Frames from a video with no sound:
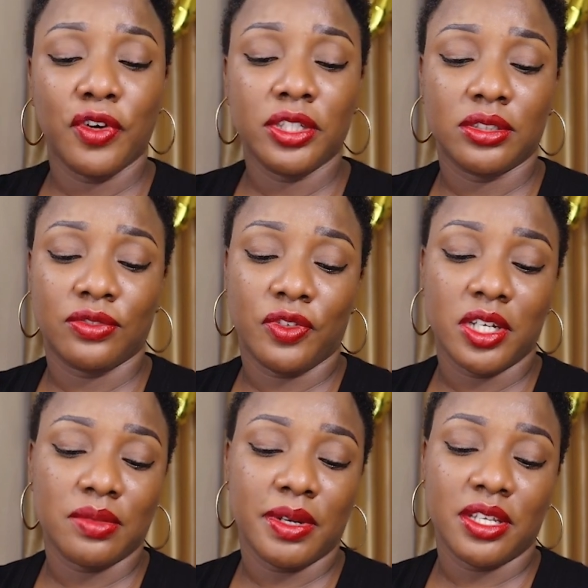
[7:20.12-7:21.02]

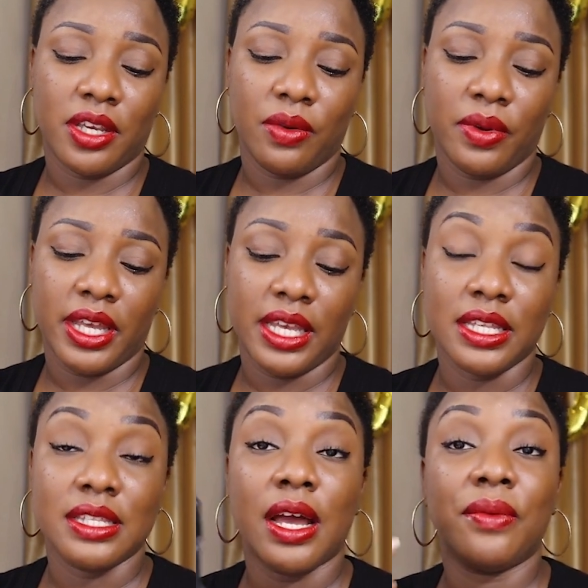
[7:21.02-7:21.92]
first my takeaway
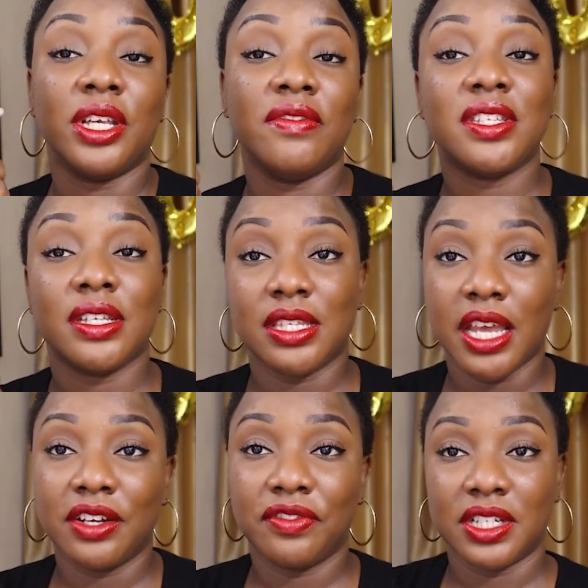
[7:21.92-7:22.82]
is I would give this a
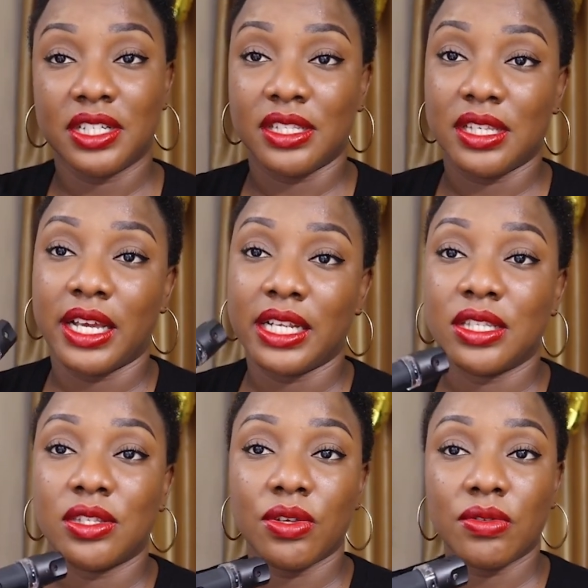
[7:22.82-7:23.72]
10 for the design.
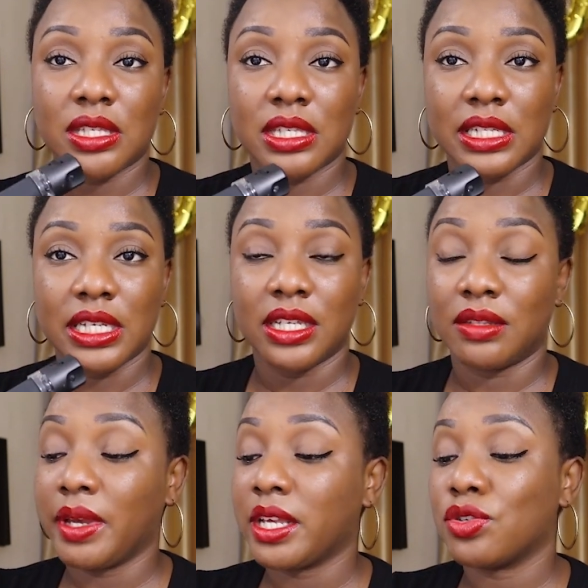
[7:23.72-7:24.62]
It's so sleek, it
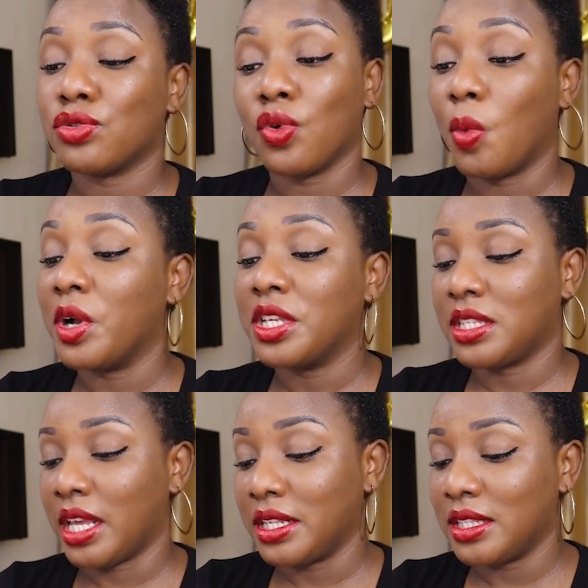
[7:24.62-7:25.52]
makes so much
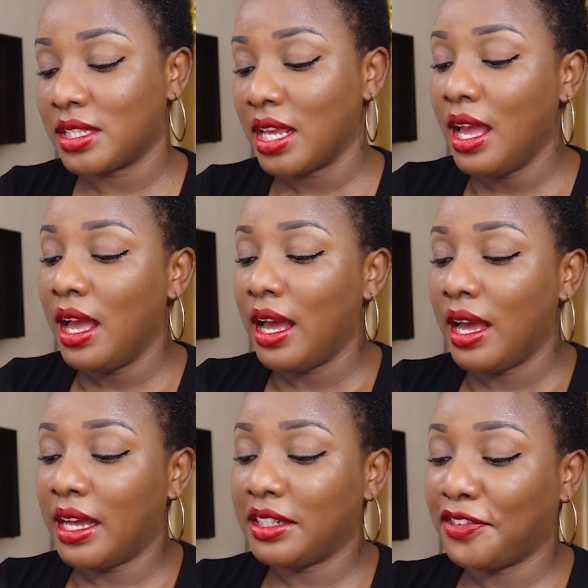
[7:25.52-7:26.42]
sense,
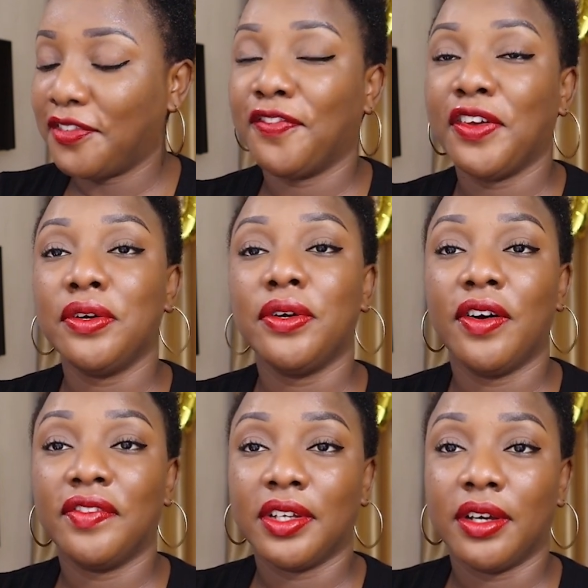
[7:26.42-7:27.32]
and the feel
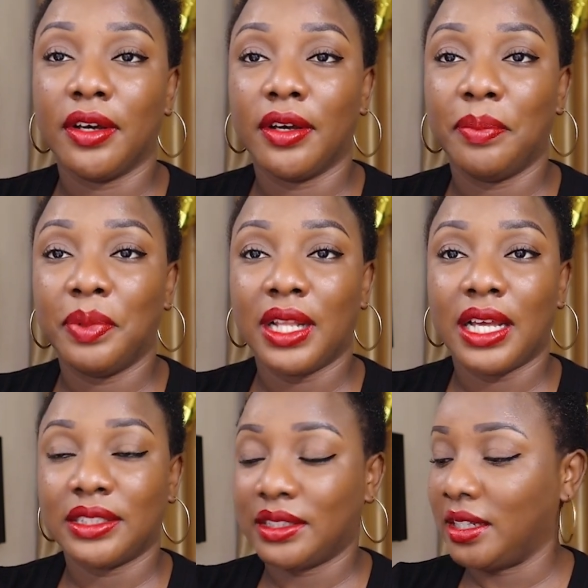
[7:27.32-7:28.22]
of the
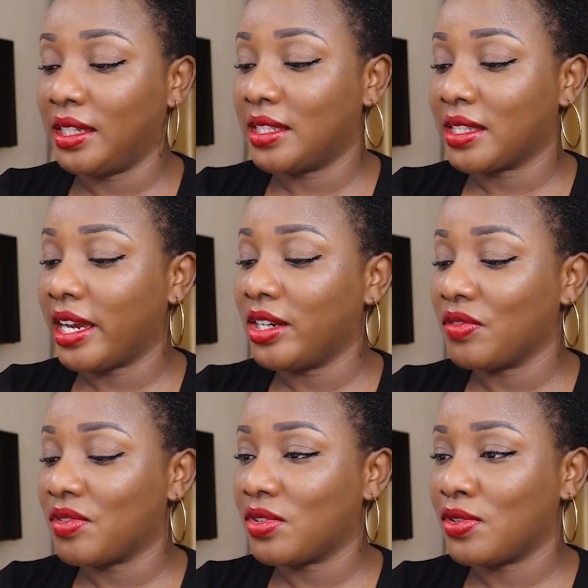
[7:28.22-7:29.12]
plastic, it's kind
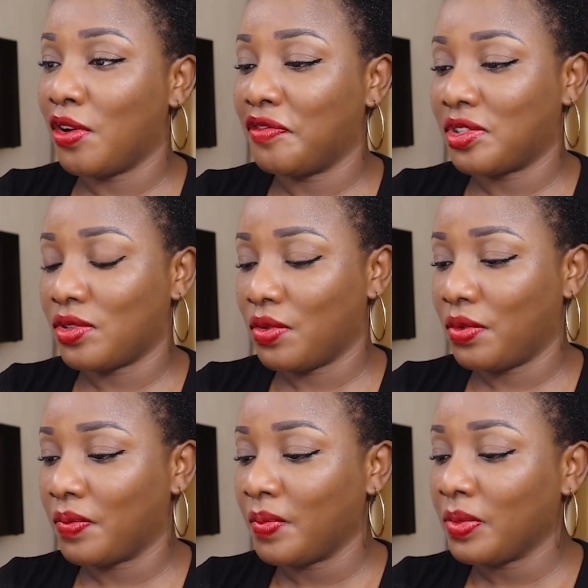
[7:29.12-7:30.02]
of soft,
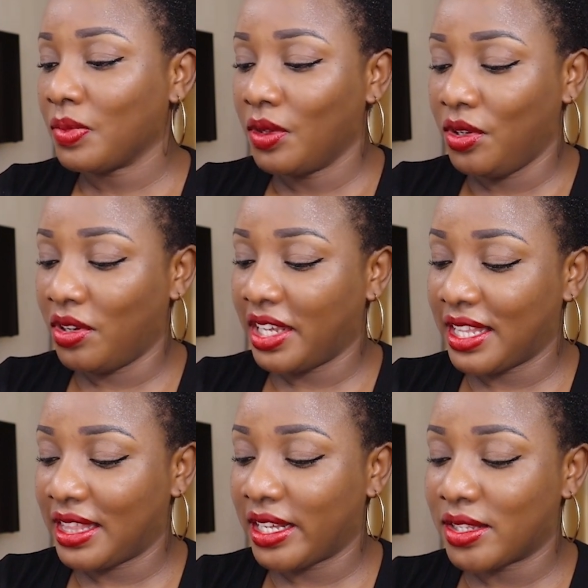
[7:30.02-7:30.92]
so you don't
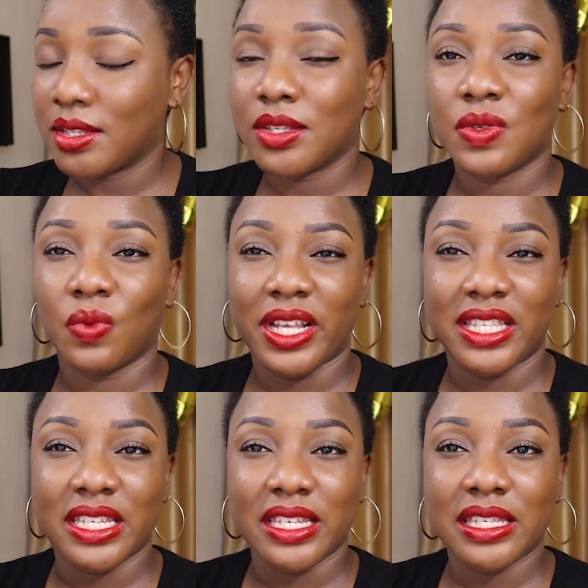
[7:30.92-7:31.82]
get that
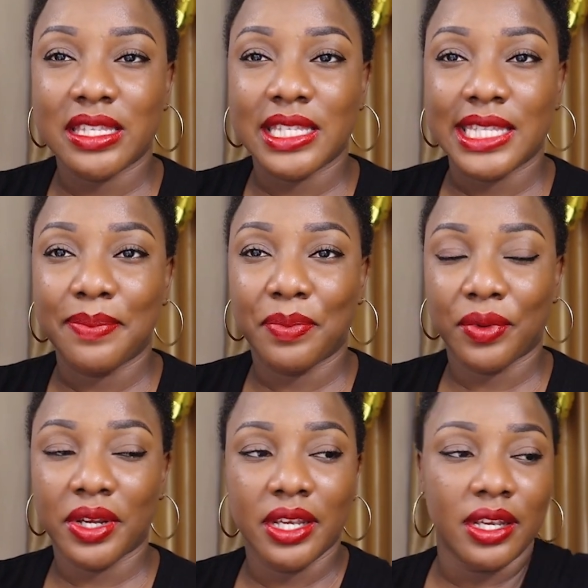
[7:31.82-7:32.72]
sweaty,
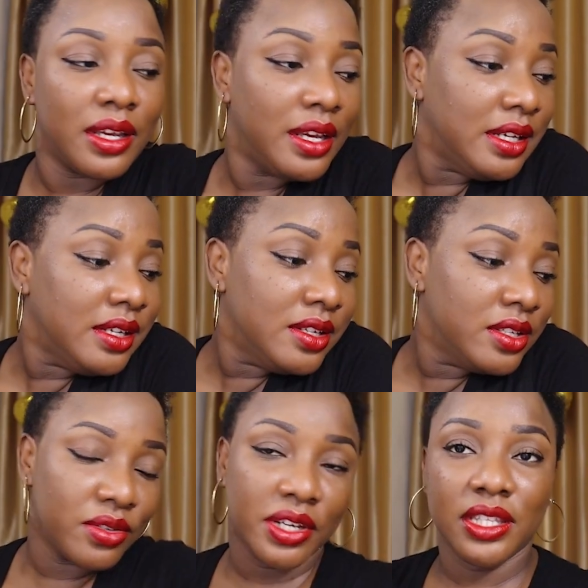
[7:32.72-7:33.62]
slippery,
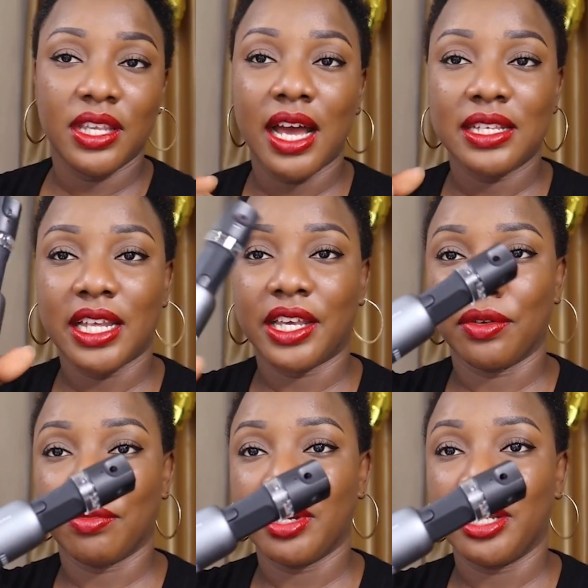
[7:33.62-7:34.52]
so it has like
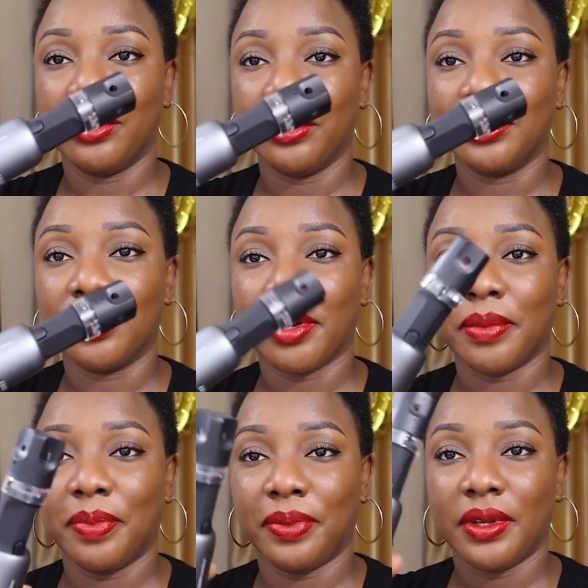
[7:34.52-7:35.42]
a really good grip.